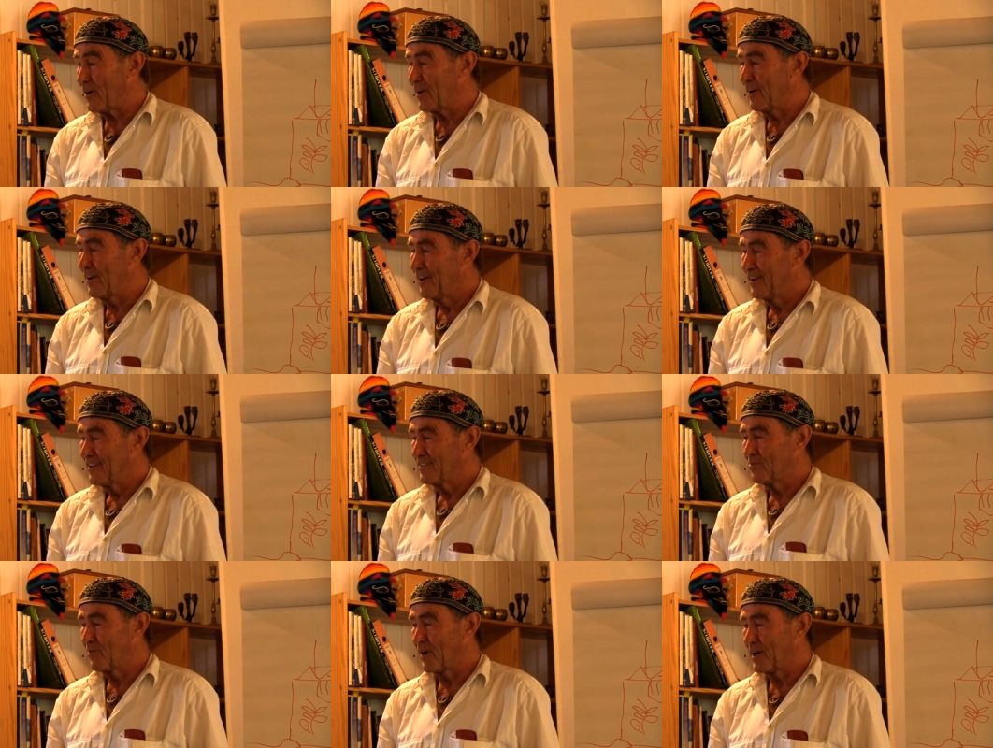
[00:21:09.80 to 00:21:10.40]
oil,
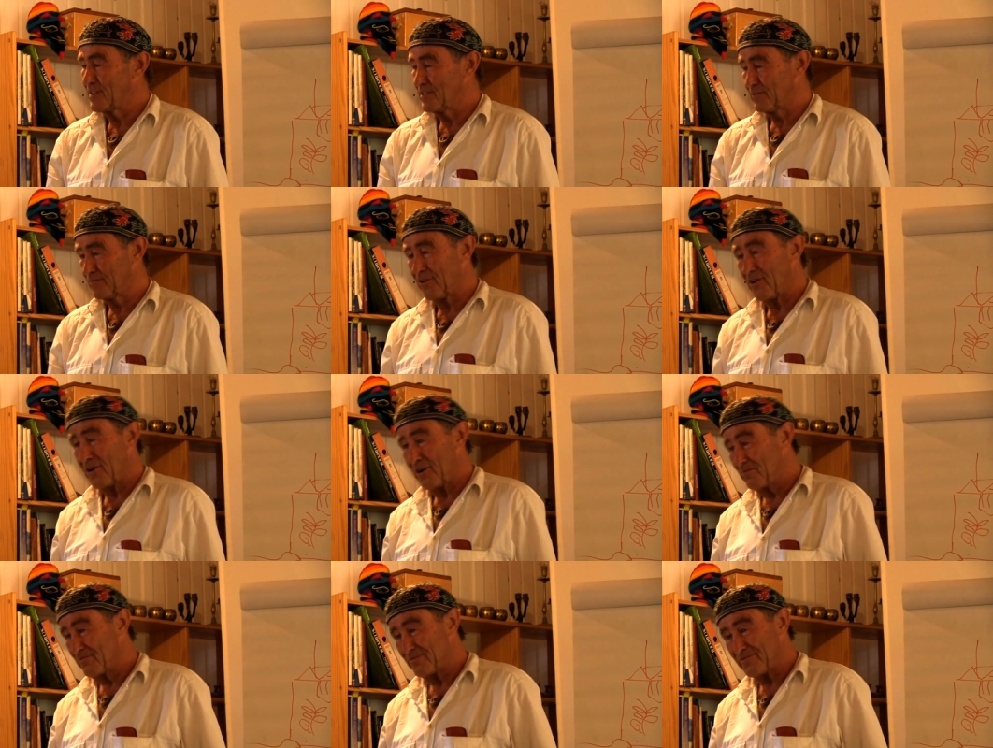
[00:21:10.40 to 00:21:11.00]

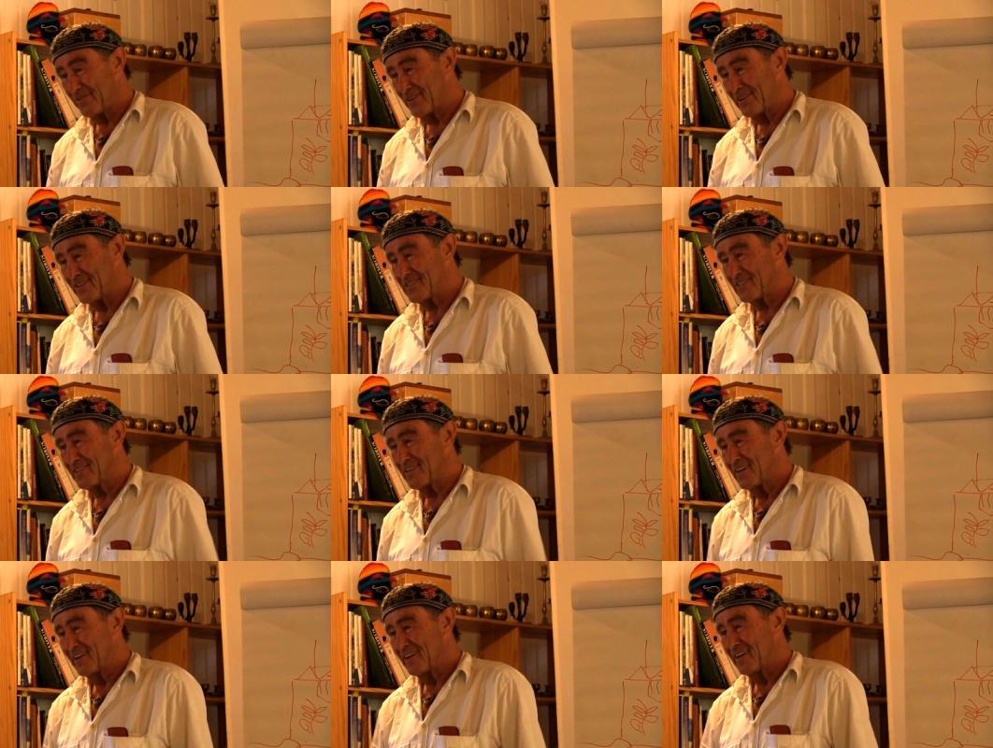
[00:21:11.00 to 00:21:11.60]
transformed
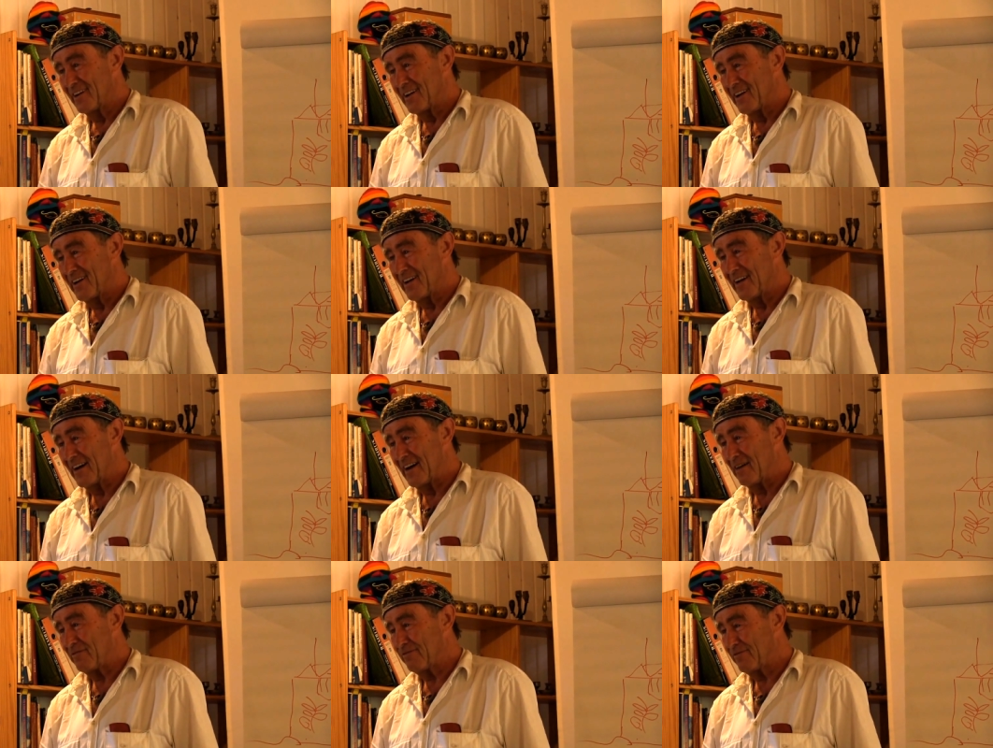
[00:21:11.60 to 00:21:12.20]
with
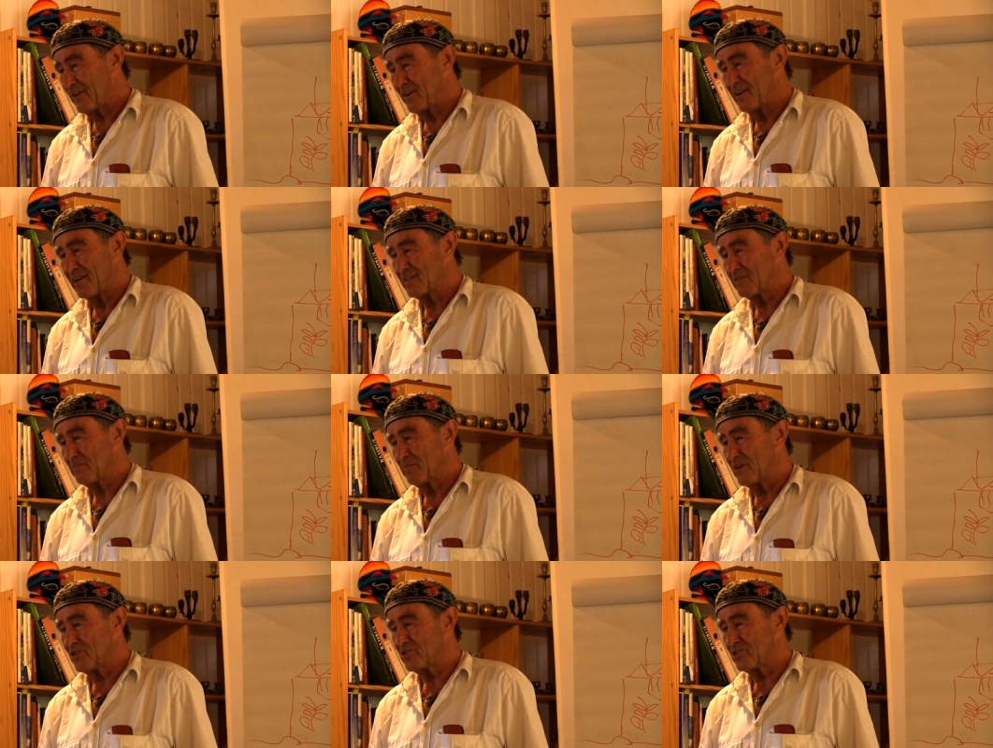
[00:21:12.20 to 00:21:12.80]

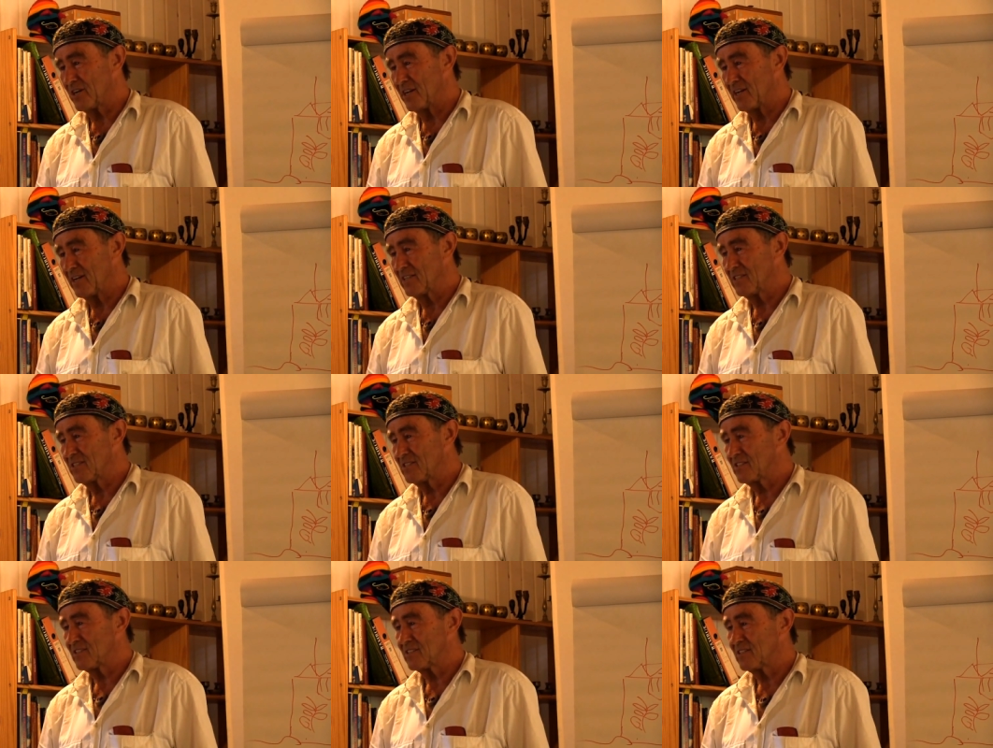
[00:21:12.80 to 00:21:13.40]
air-filled
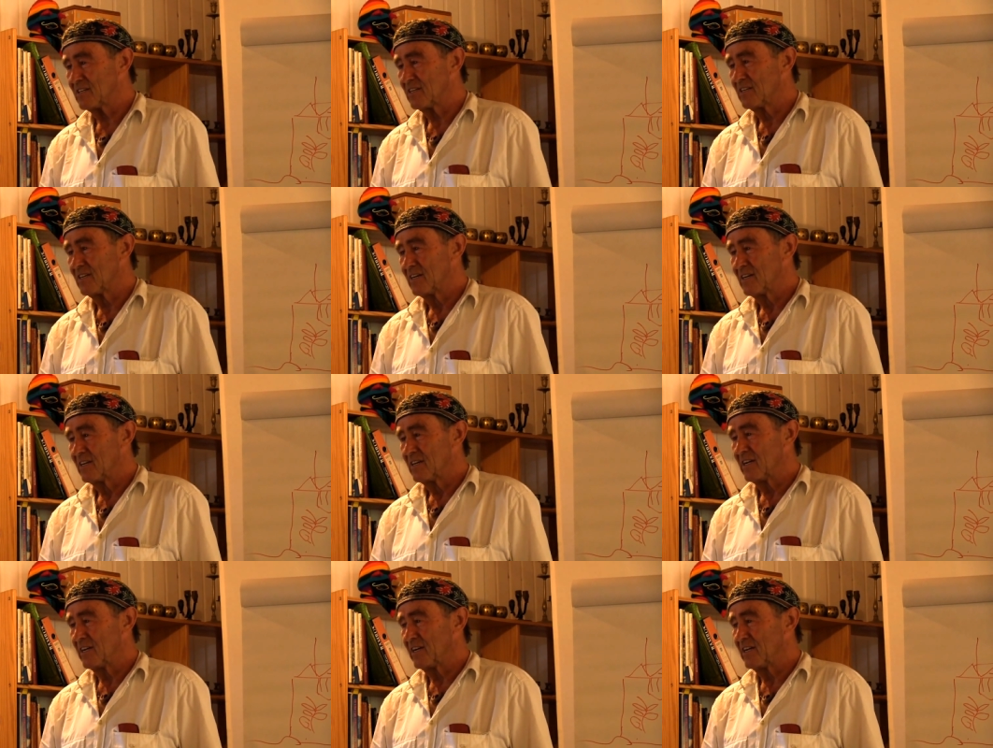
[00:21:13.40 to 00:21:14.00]
machines
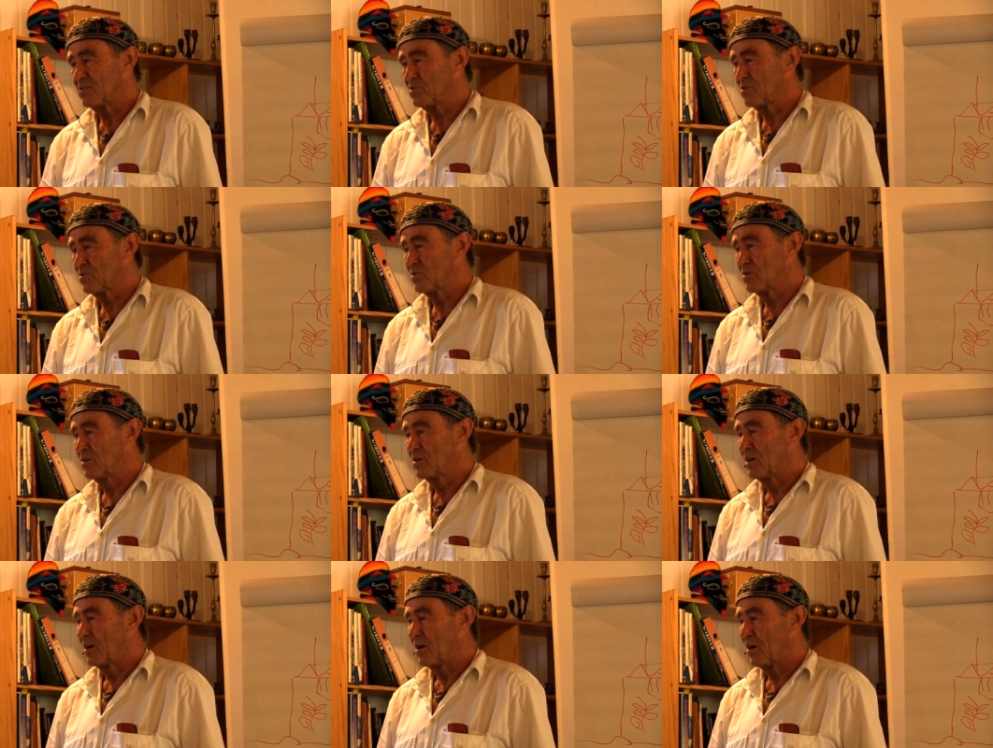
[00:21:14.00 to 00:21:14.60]

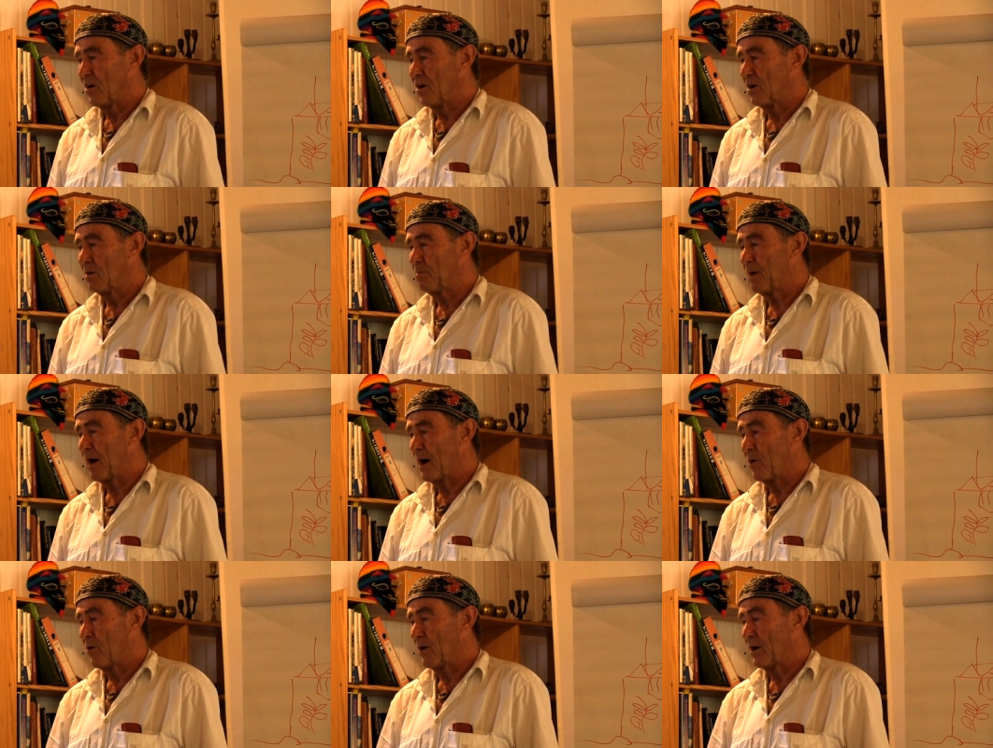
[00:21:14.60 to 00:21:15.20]
into all
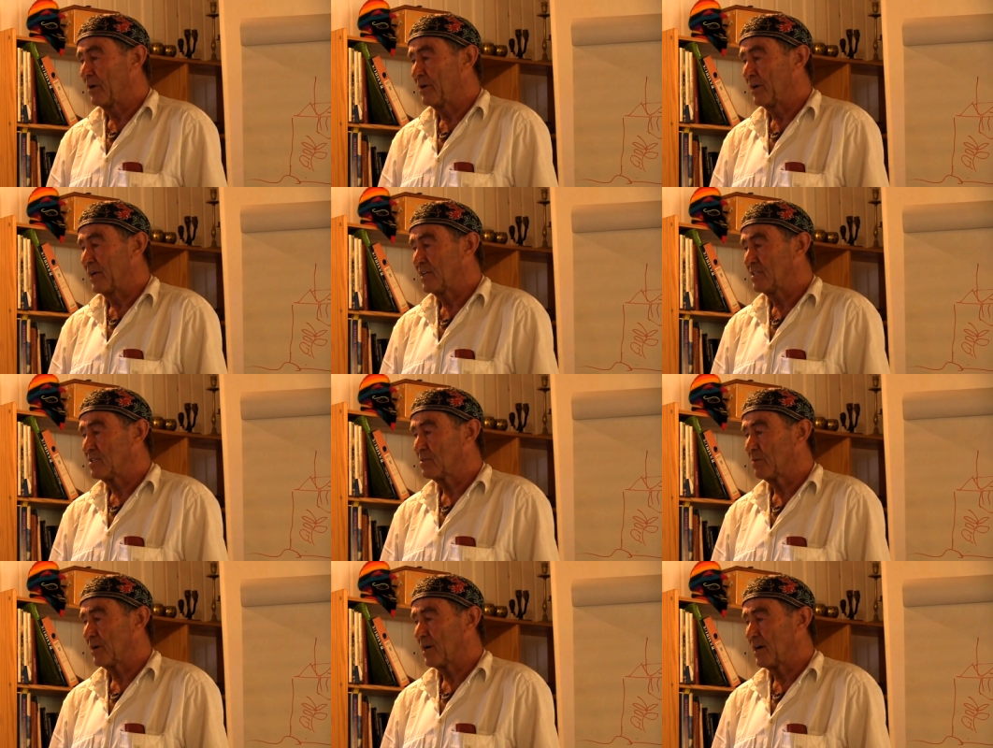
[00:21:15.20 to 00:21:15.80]
power
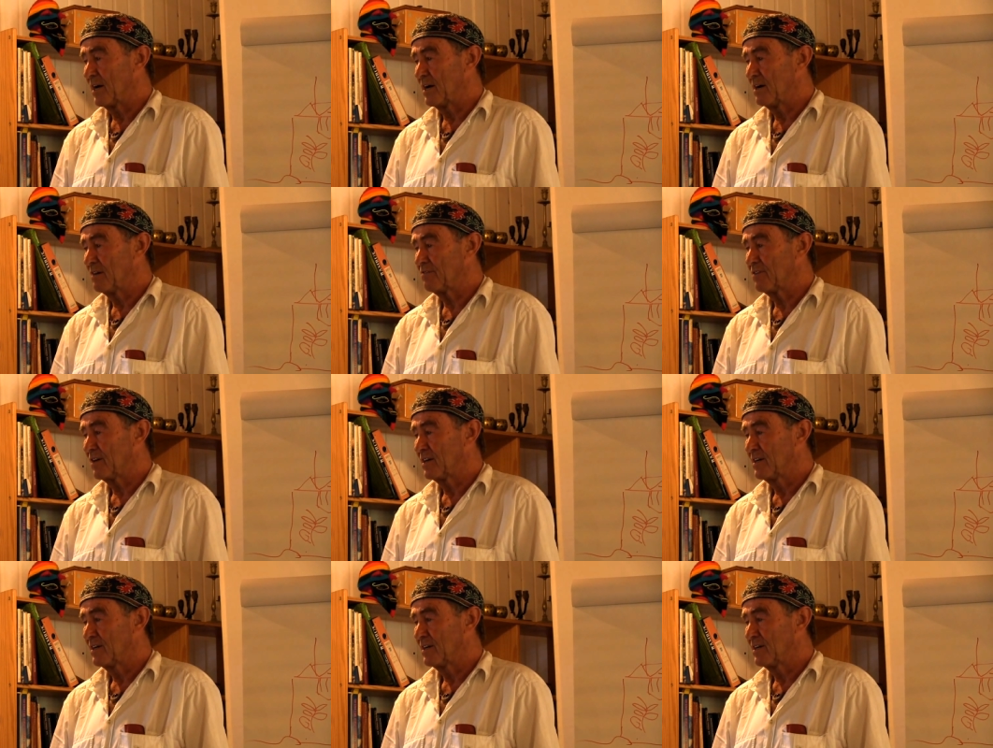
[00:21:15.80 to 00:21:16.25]
needs we have.